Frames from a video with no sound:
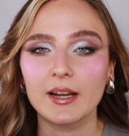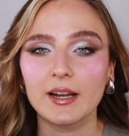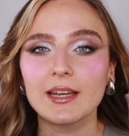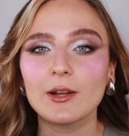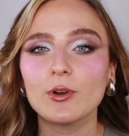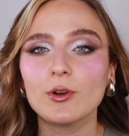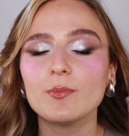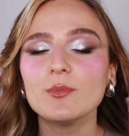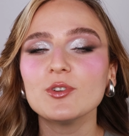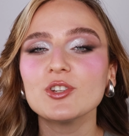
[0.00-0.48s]

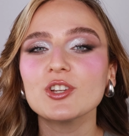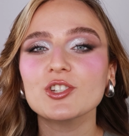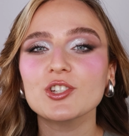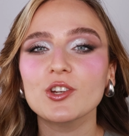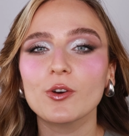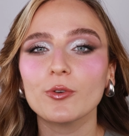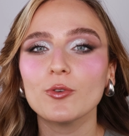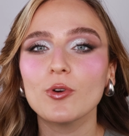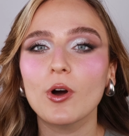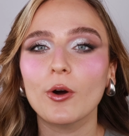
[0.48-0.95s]
Now let me just
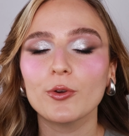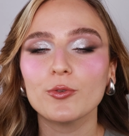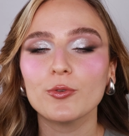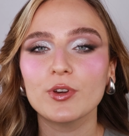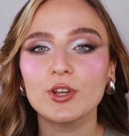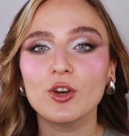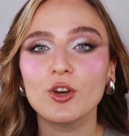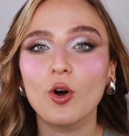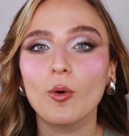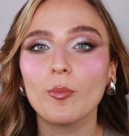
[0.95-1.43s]
show you how you
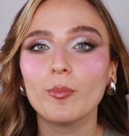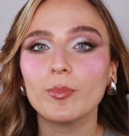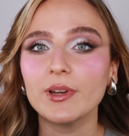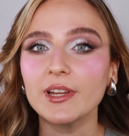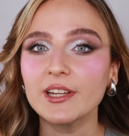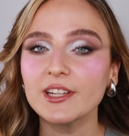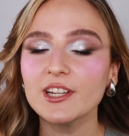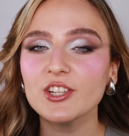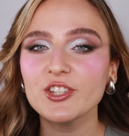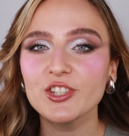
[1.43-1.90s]
can
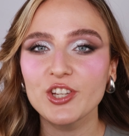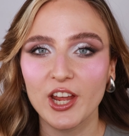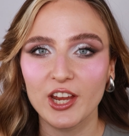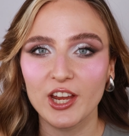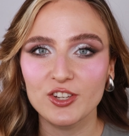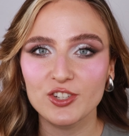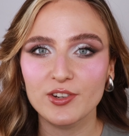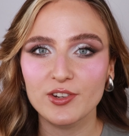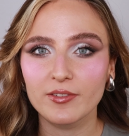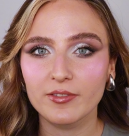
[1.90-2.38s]
completely
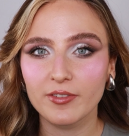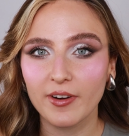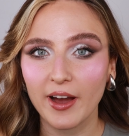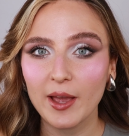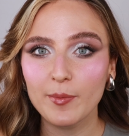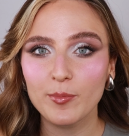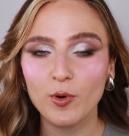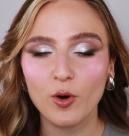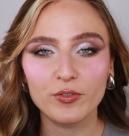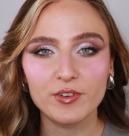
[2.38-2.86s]
change the
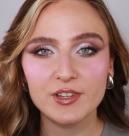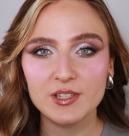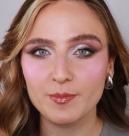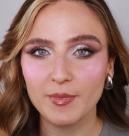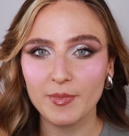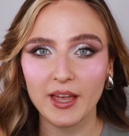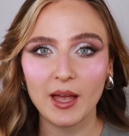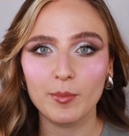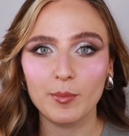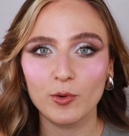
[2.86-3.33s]
vibe of
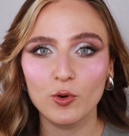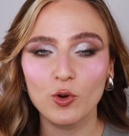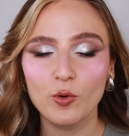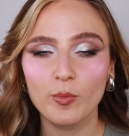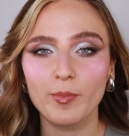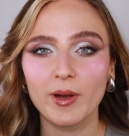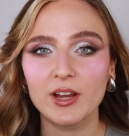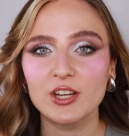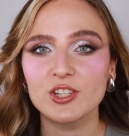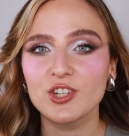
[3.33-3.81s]
this makeup
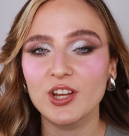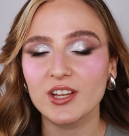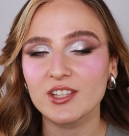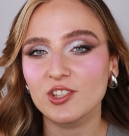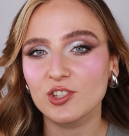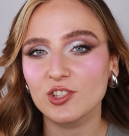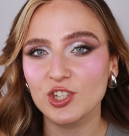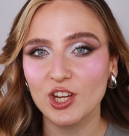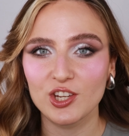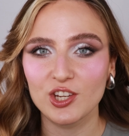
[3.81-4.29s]
look by
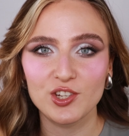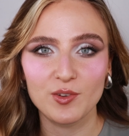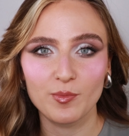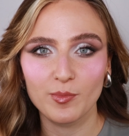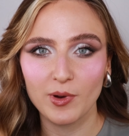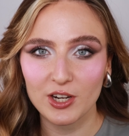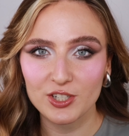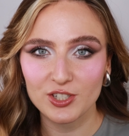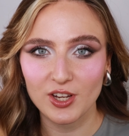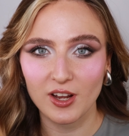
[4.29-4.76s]
just
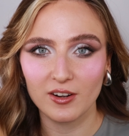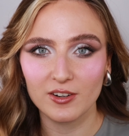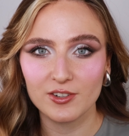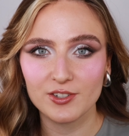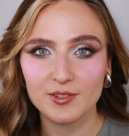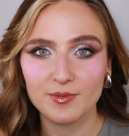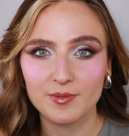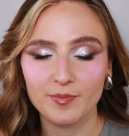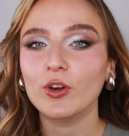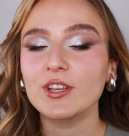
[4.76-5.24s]
changing blush
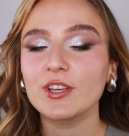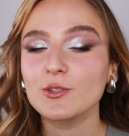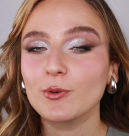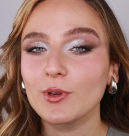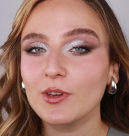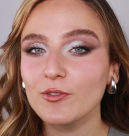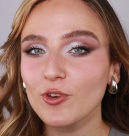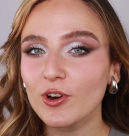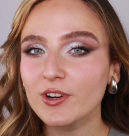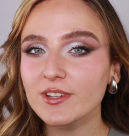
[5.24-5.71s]
colors. Okay, so
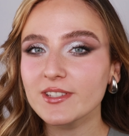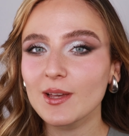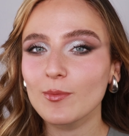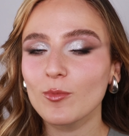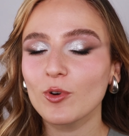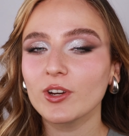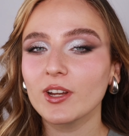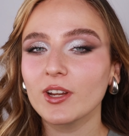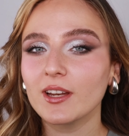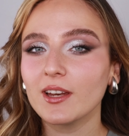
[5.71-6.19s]
if you are
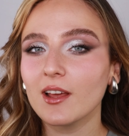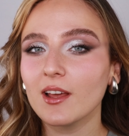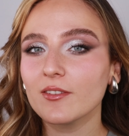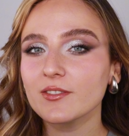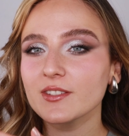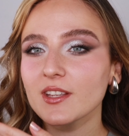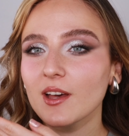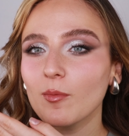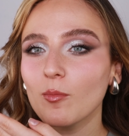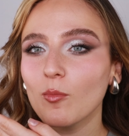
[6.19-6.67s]
someone that
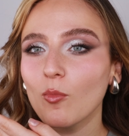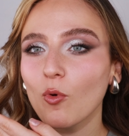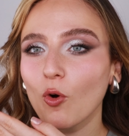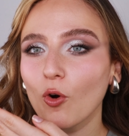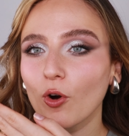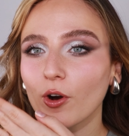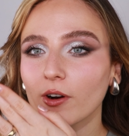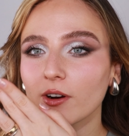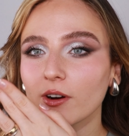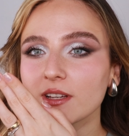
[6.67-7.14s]
loves a
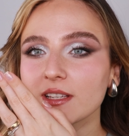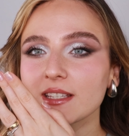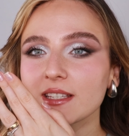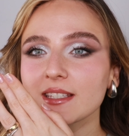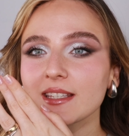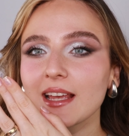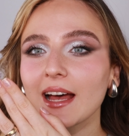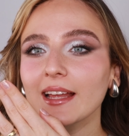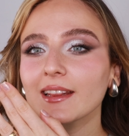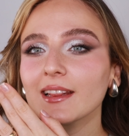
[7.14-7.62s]
more
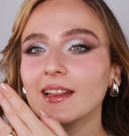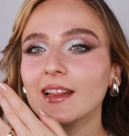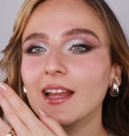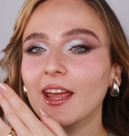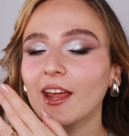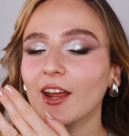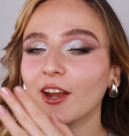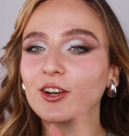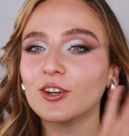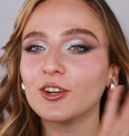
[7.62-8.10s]
subtle
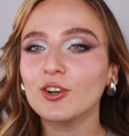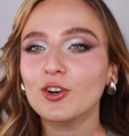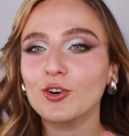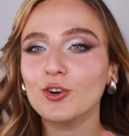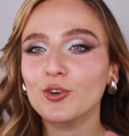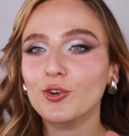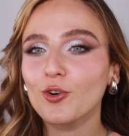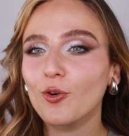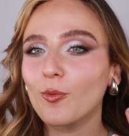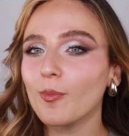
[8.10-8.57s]
and
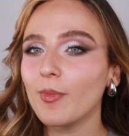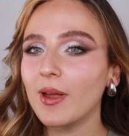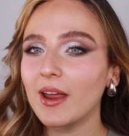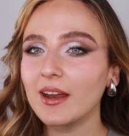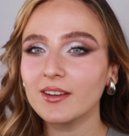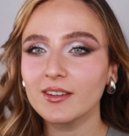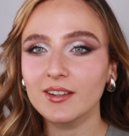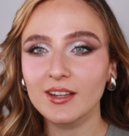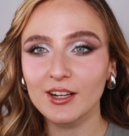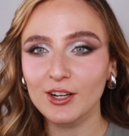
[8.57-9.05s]

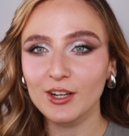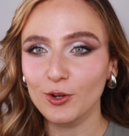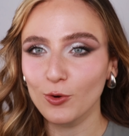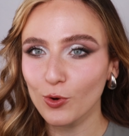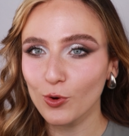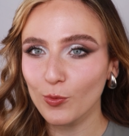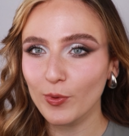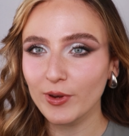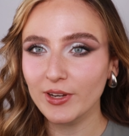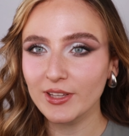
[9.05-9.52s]
romantic
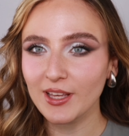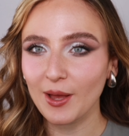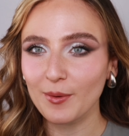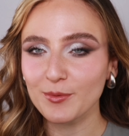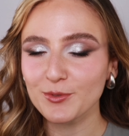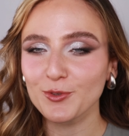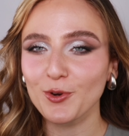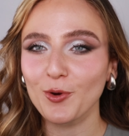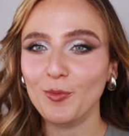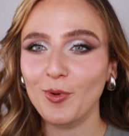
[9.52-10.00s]
look when it
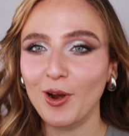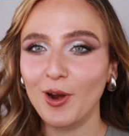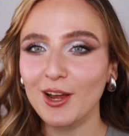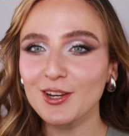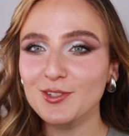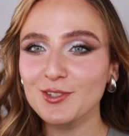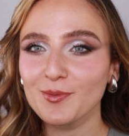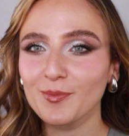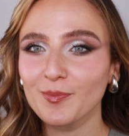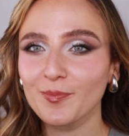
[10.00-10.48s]
comes to your
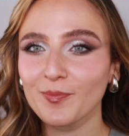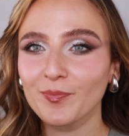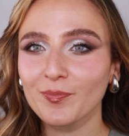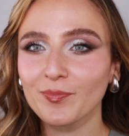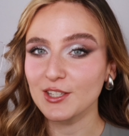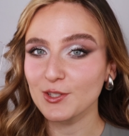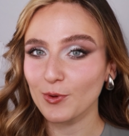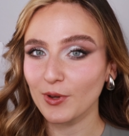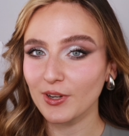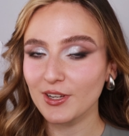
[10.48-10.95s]
blush,
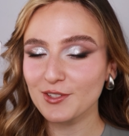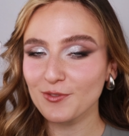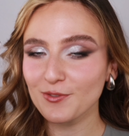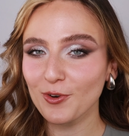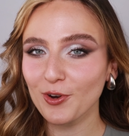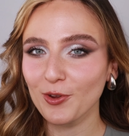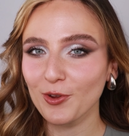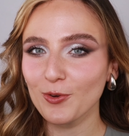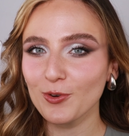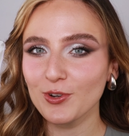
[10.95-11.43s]
this one is
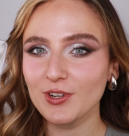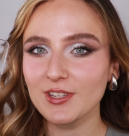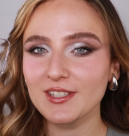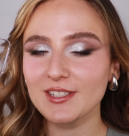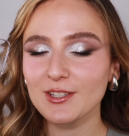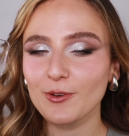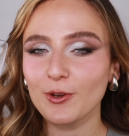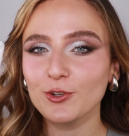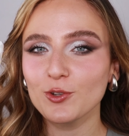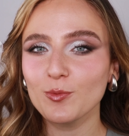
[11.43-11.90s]
for you. This
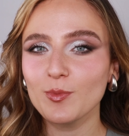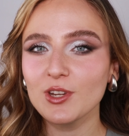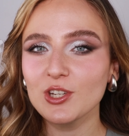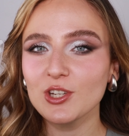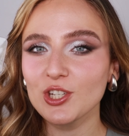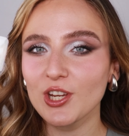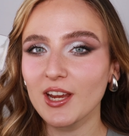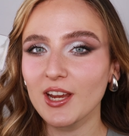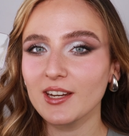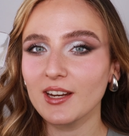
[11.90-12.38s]
is going to be
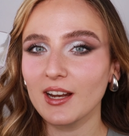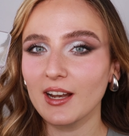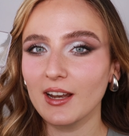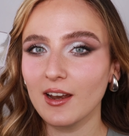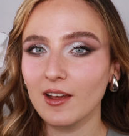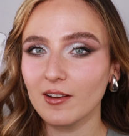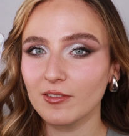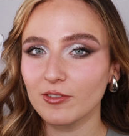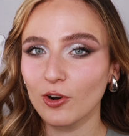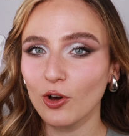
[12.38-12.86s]
shade
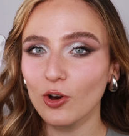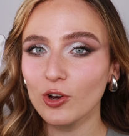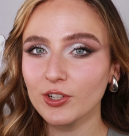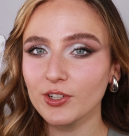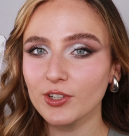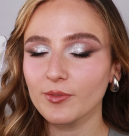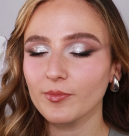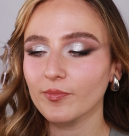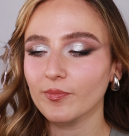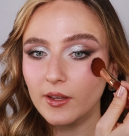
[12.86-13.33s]
Love
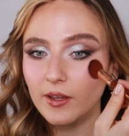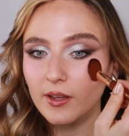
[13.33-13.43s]
Locked.